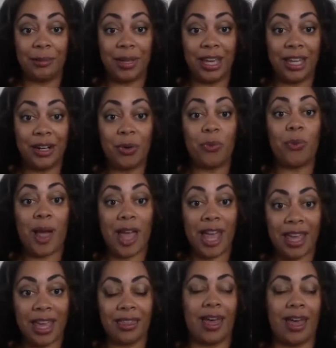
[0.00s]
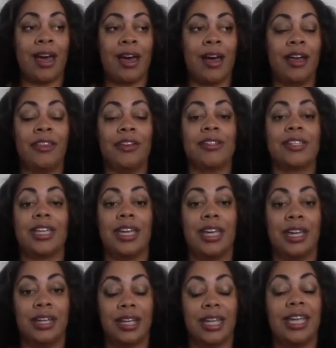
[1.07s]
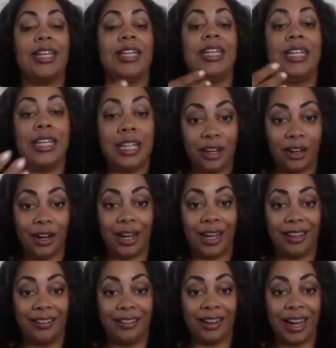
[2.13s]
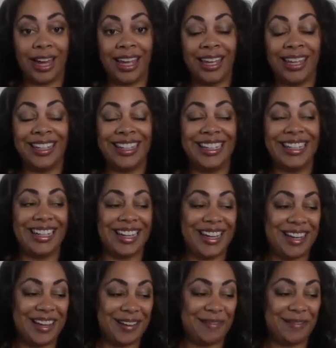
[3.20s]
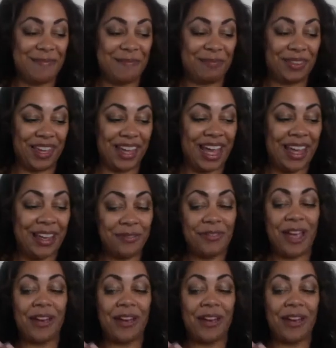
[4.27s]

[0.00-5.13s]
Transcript: in a way that others can hear it, right? I have found,